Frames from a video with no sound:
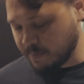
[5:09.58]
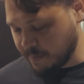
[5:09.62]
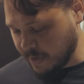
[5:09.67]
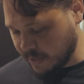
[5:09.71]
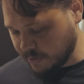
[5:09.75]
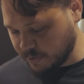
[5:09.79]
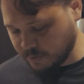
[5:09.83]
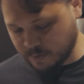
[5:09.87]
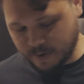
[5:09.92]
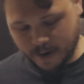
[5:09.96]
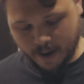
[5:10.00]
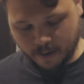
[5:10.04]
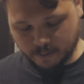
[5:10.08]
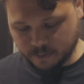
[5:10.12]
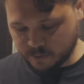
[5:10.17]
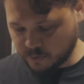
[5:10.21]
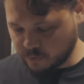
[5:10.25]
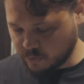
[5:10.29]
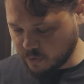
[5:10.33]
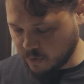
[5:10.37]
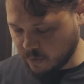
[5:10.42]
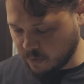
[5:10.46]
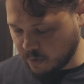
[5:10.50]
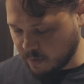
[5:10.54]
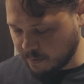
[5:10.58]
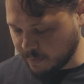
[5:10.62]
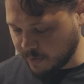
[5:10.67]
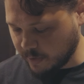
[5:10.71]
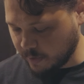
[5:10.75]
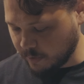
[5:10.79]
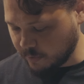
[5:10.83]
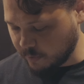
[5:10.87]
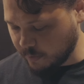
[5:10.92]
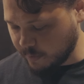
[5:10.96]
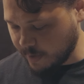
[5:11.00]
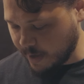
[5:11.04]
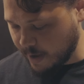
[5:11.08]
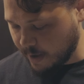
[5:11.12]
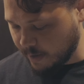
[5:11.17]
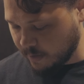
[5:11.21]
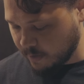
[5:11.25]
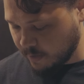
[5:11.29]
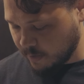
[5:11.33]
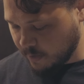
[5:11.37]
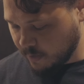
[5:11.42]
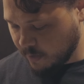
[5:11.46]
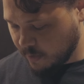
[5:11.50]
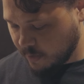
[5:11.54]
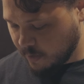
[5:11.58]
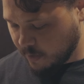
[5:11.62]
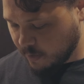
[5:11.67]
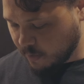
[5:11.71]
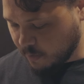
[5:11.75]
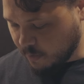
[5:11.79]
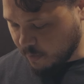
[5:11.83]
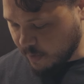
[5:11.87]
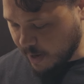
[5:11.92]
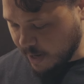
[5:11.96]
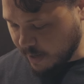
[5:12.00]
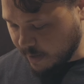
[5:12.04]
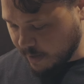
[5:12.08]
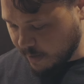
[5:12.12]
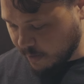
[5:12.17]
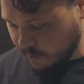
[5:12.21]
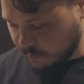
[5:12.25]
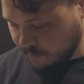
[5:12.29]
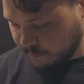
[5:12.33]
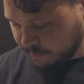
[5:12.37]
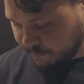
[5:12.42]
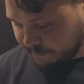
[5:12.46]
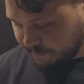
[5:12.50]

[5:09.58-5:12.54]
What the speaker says: to measure out, so I'm gonna do that right now.